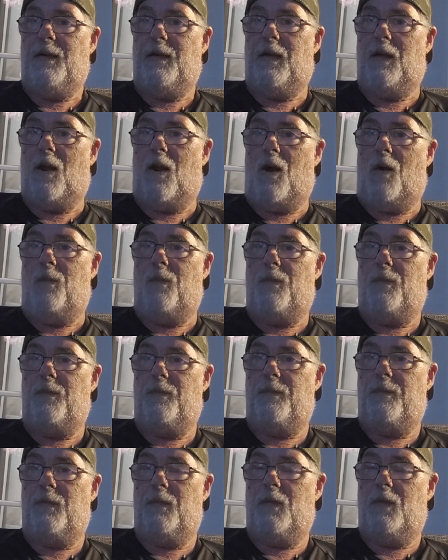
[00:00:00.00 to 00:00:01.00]
You know,
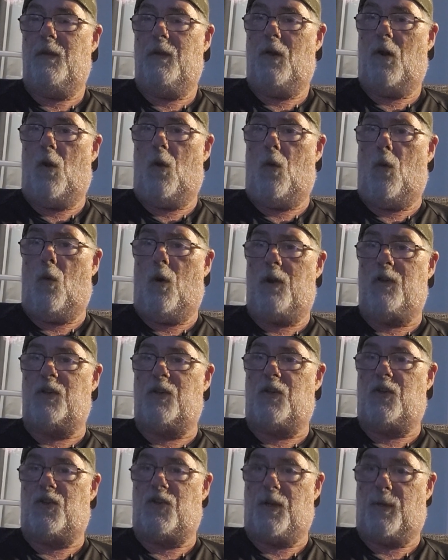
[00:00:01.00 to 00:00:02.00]
once
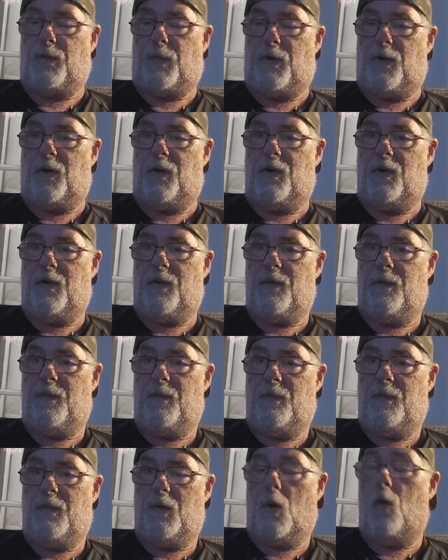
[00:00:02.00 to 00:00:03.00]
the
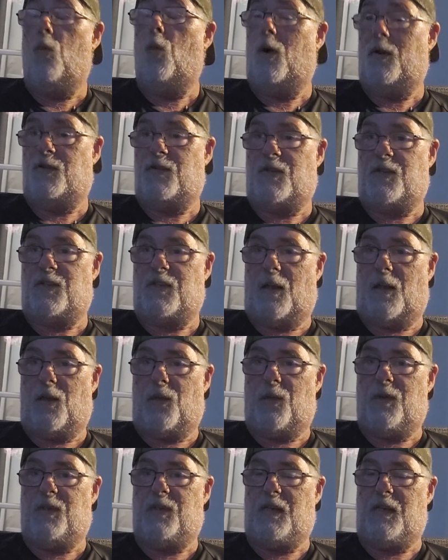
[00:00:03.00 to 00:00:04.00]
seller
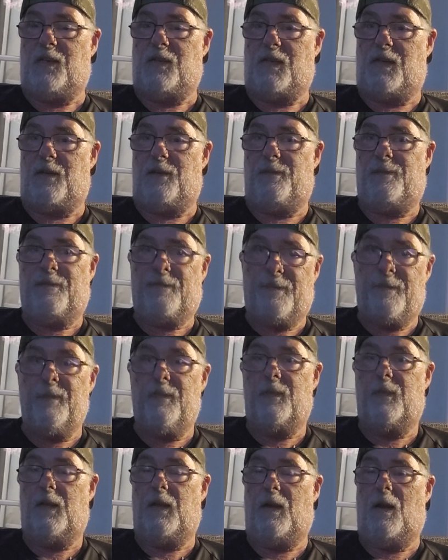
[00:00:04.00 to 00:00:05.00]
receives it,
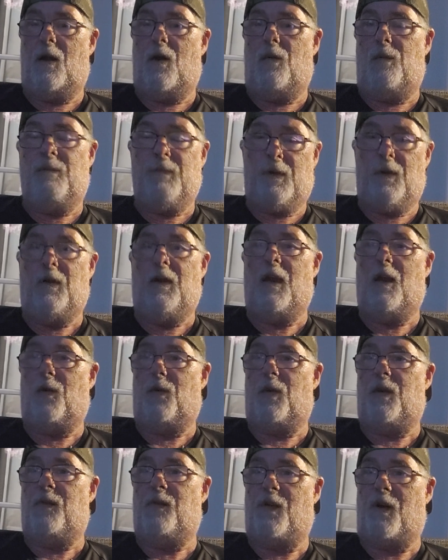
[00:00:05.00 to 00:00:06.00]
you know, you get a
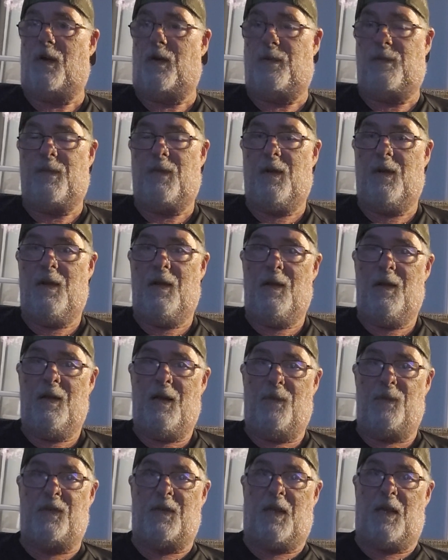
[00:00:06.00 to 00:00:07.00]
refund.
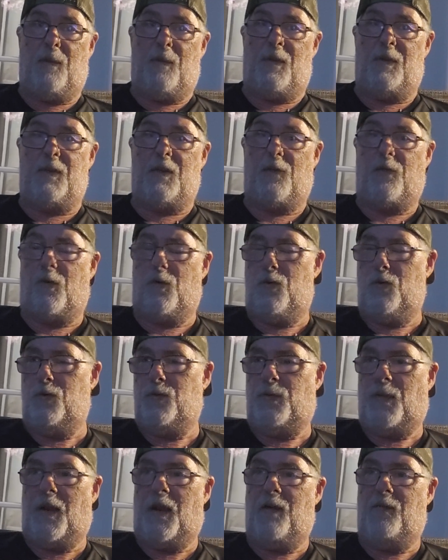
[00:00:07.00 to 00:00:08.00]
I'm saying to myself, well,
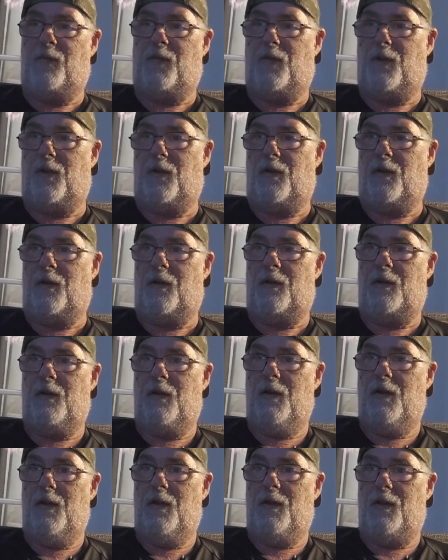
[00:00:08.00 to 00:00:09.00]
who's paying for the
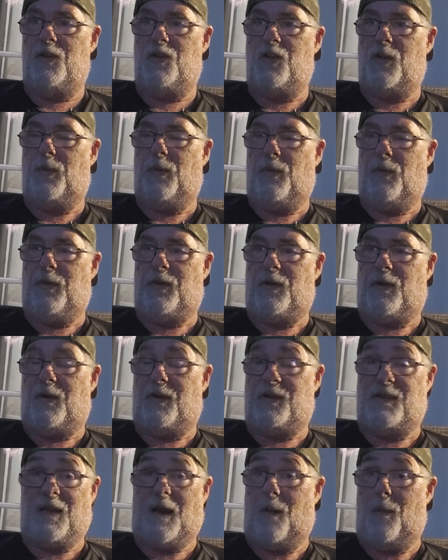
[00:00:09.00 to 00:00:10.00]
shipping return? I
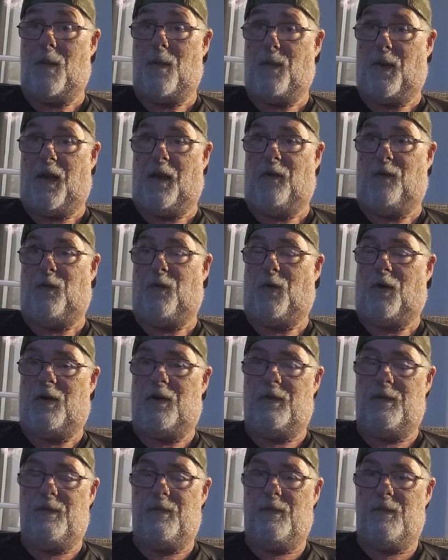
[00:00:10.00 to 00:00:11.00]
said, I'm not paying for
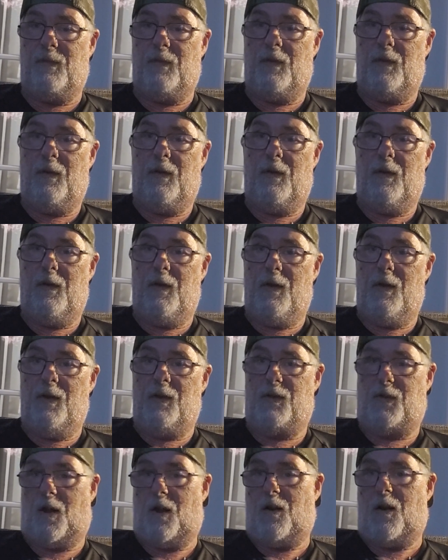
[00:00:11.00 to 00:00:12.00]

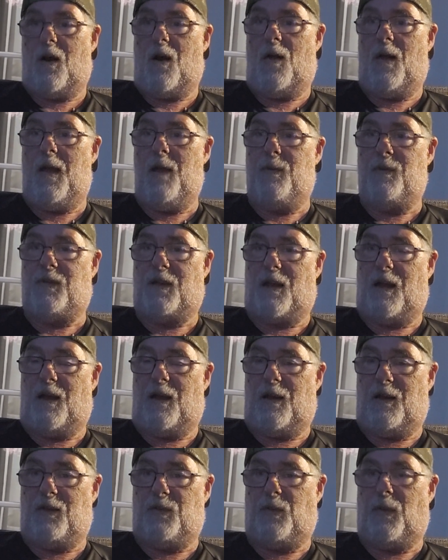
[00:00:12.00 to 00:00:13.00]
it. So I call Amazon,
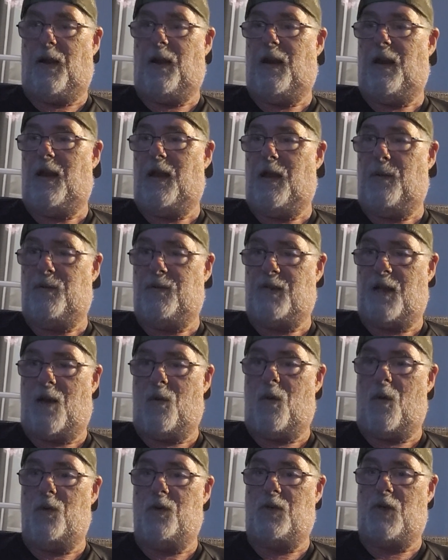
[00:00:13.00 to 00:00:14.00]
explained to
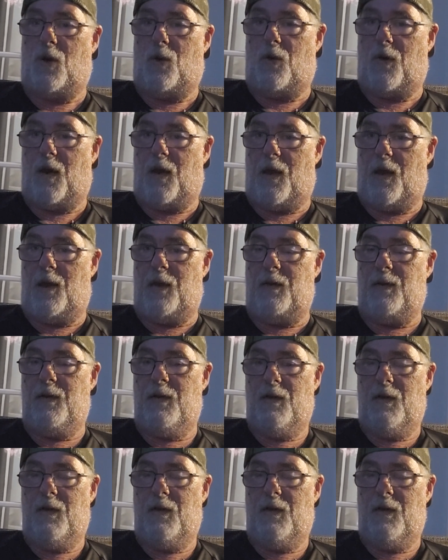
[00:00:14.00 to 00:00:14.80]
Amazon what was going on.